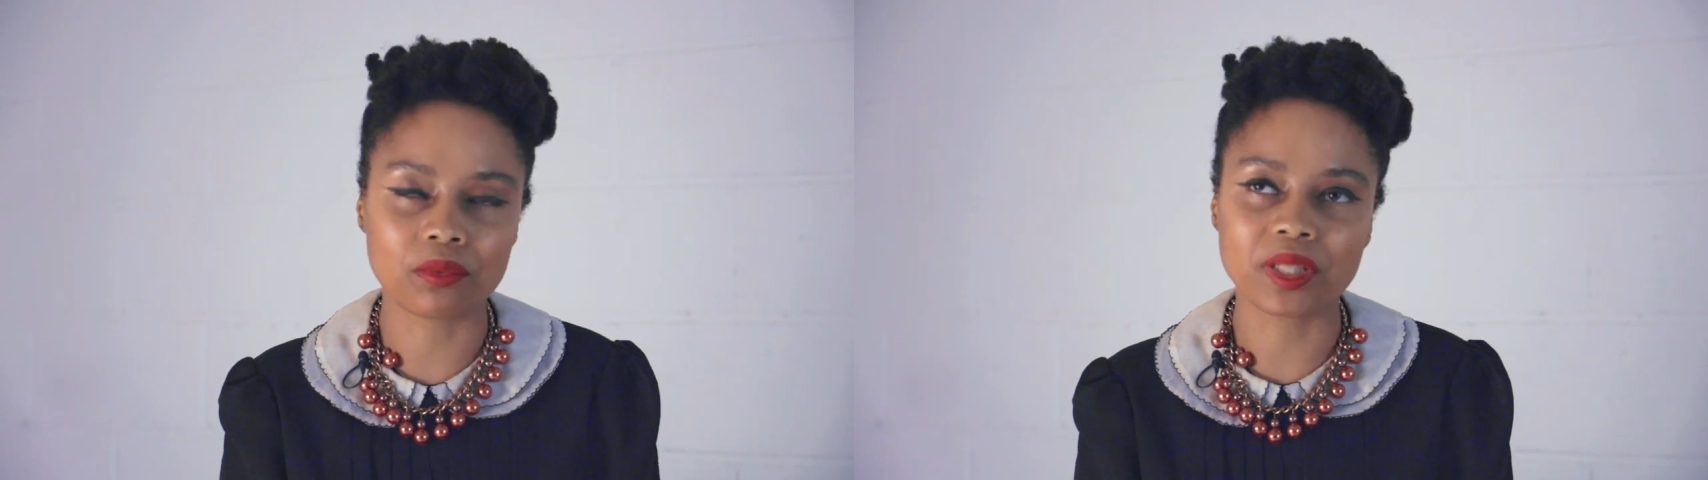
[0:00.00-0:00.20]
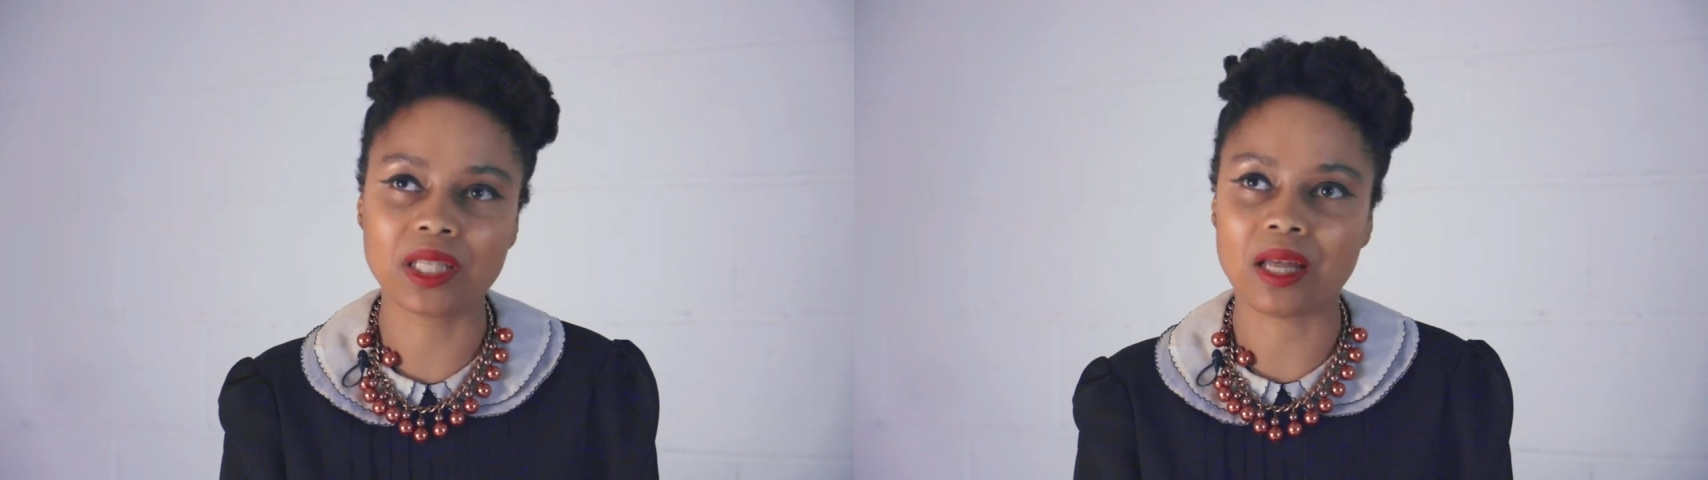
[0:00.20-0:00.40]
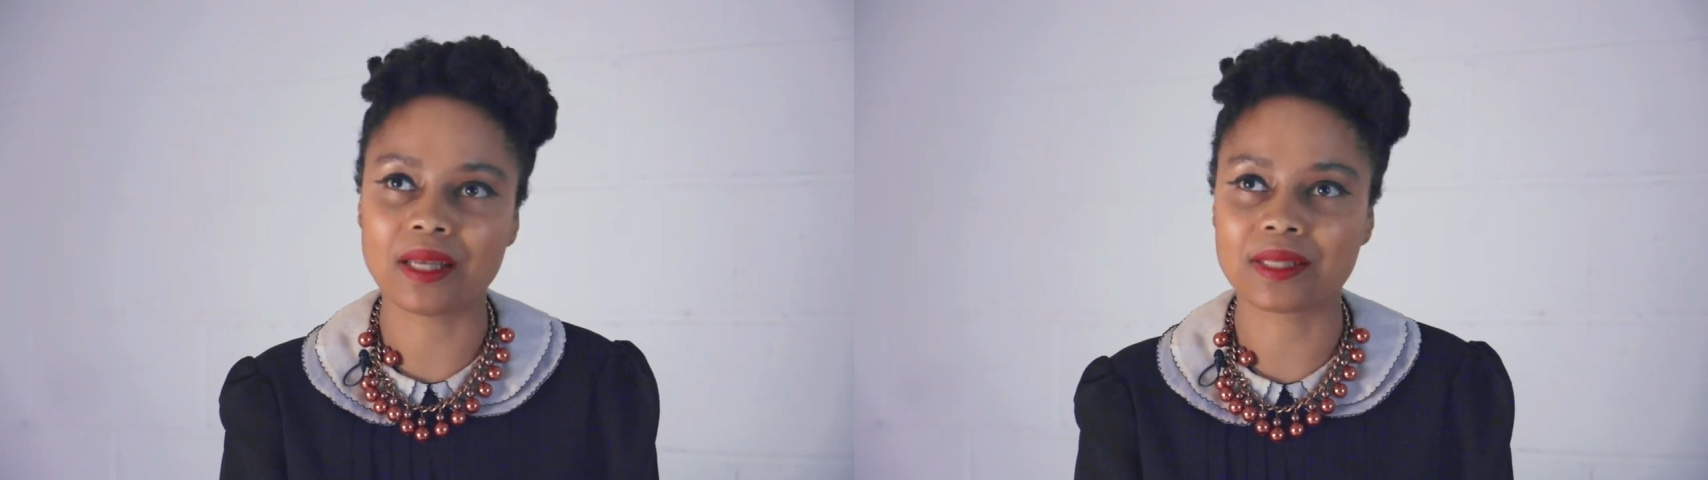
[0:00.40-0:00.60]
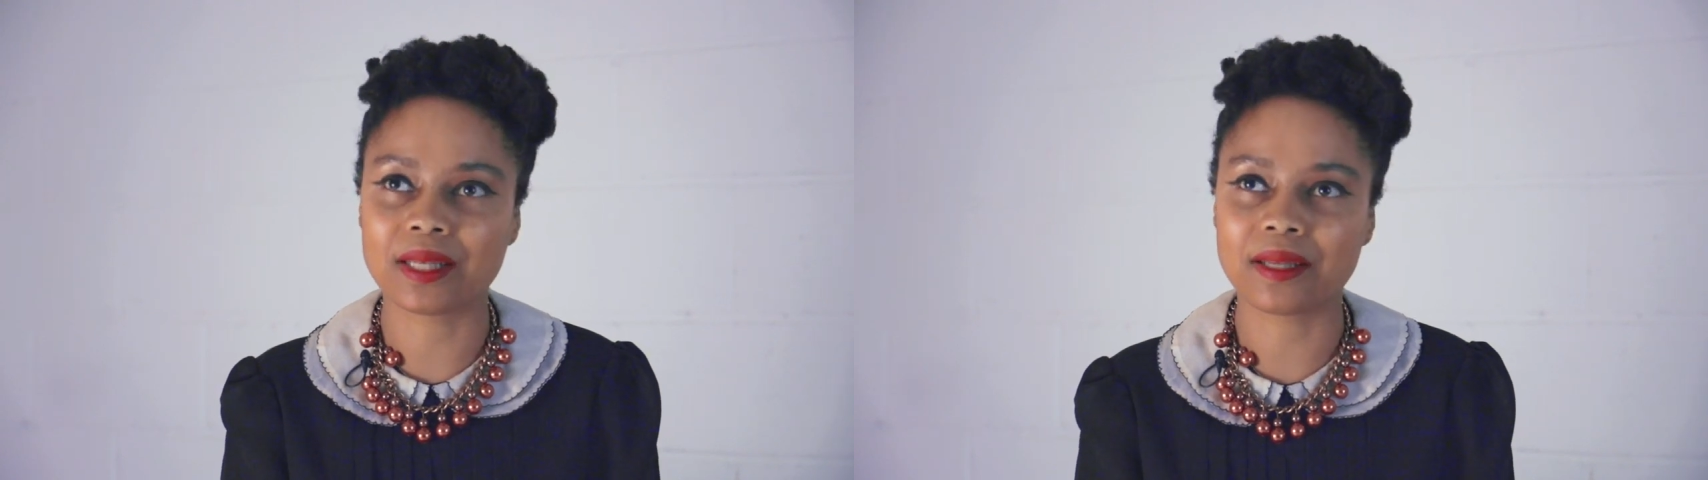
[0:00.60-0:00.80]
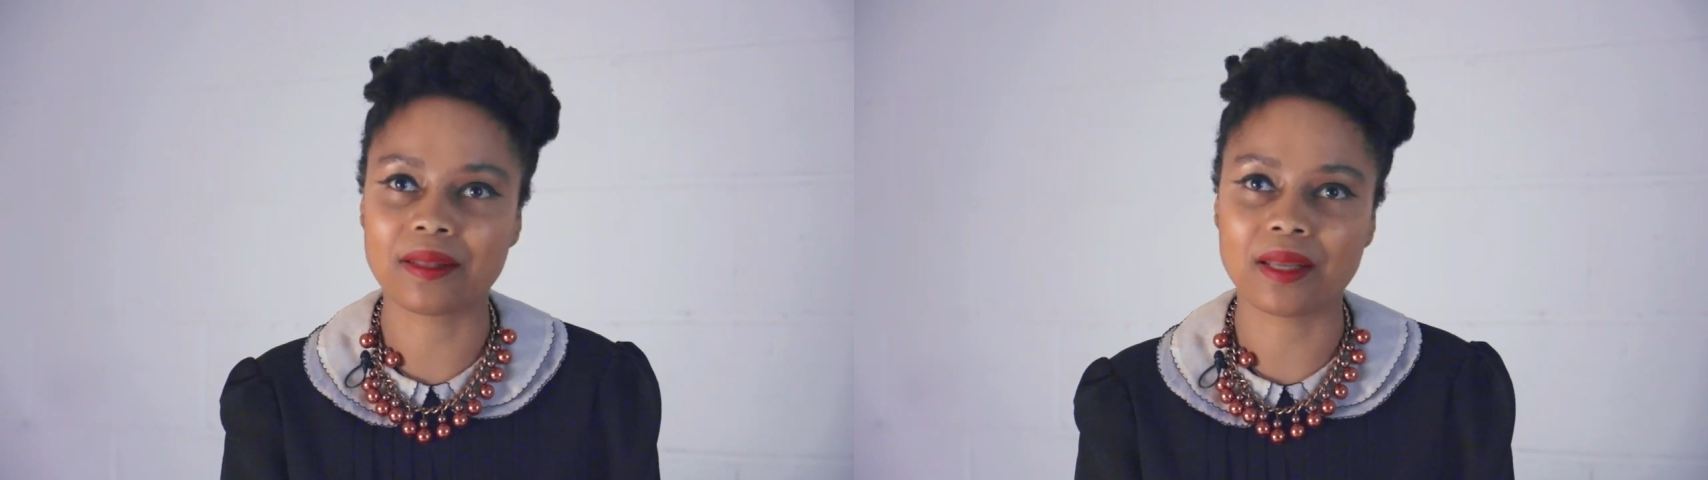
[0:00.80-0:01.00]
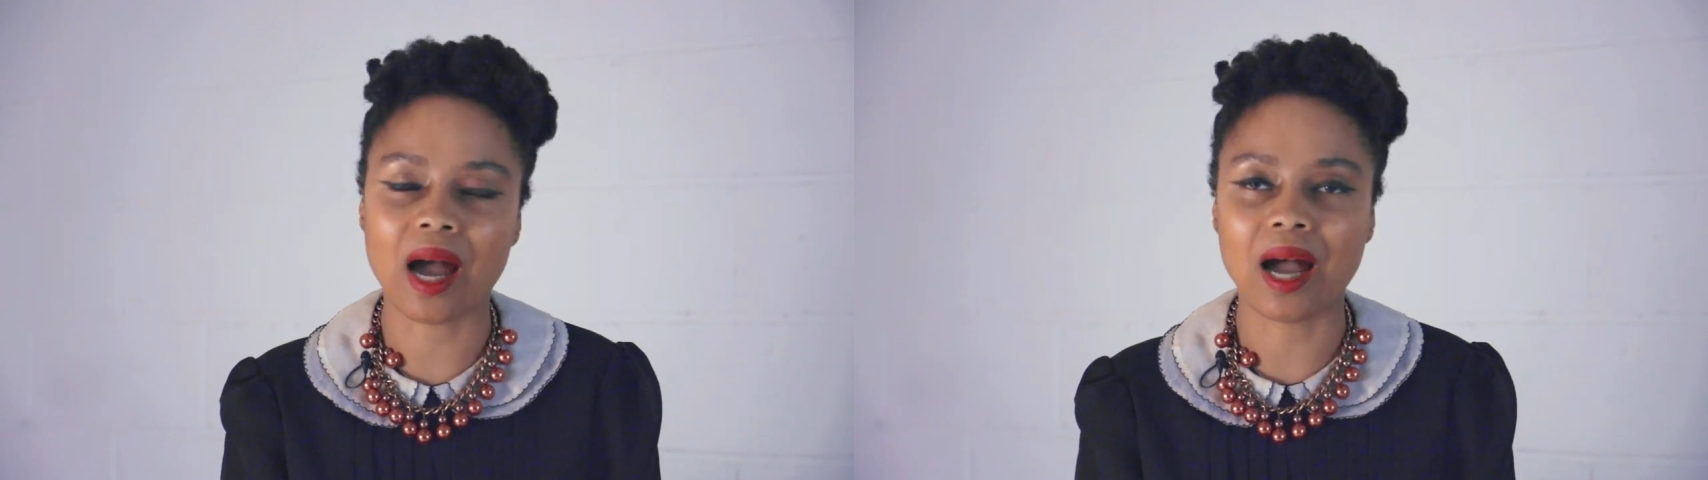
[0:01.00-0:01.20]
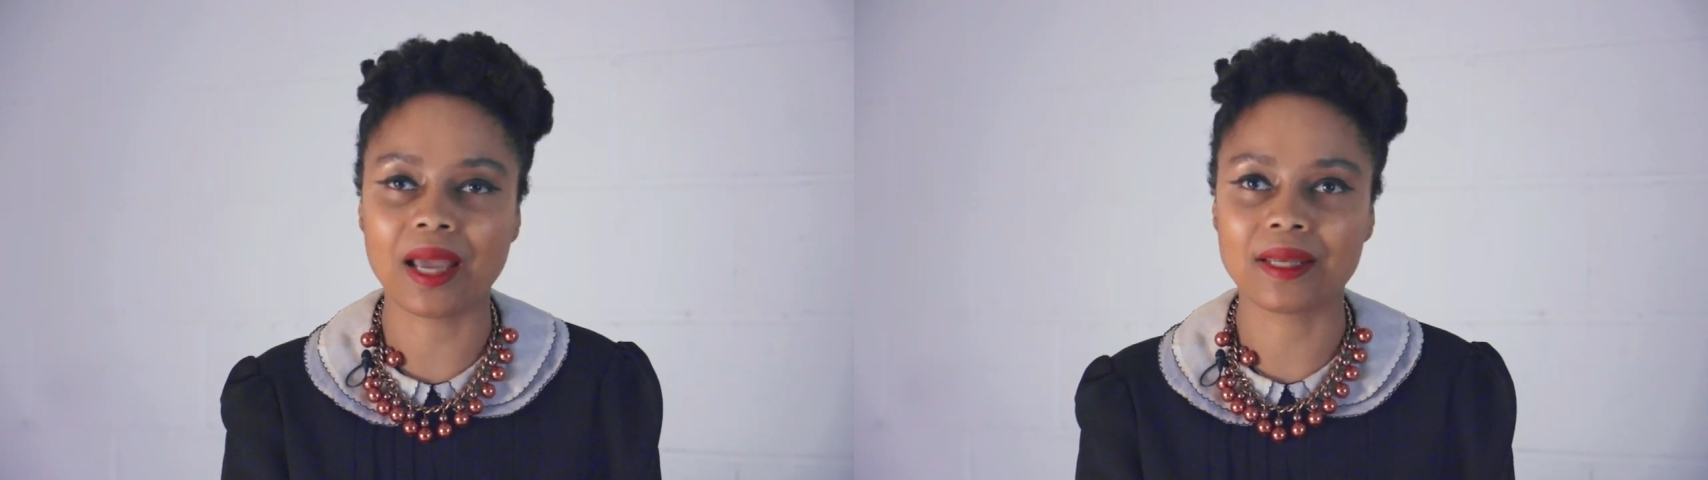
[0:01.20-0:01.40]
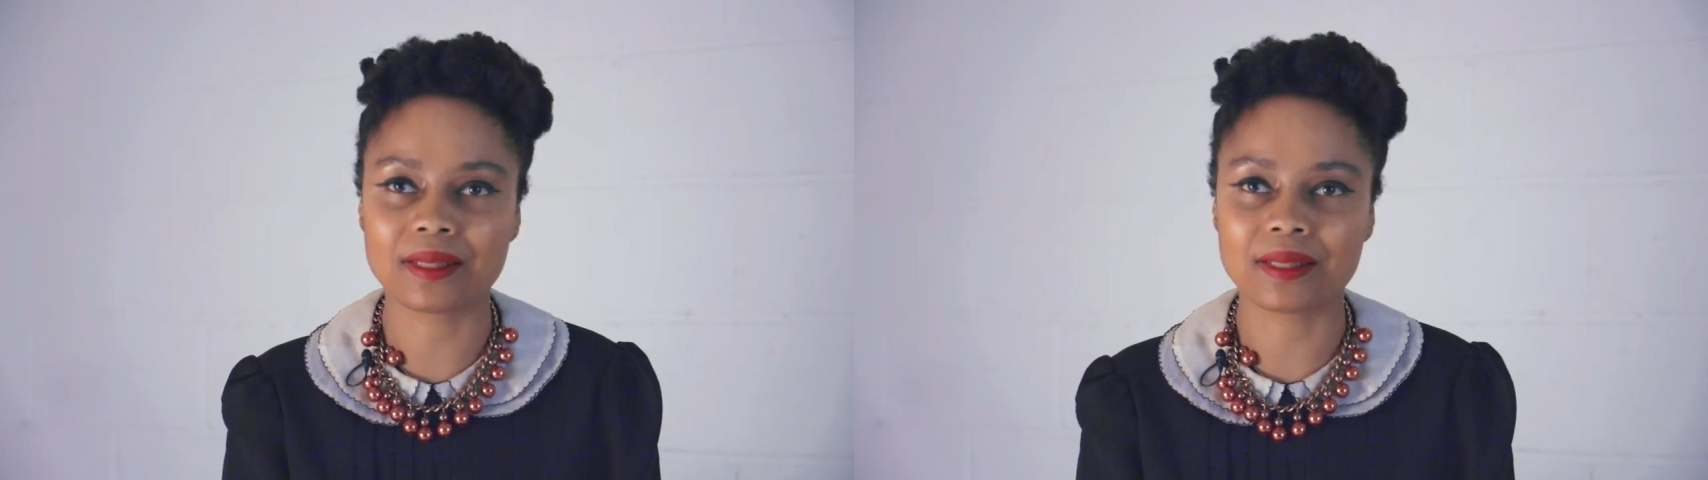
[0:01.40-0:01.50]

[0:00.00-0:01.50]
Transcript: realizing that I,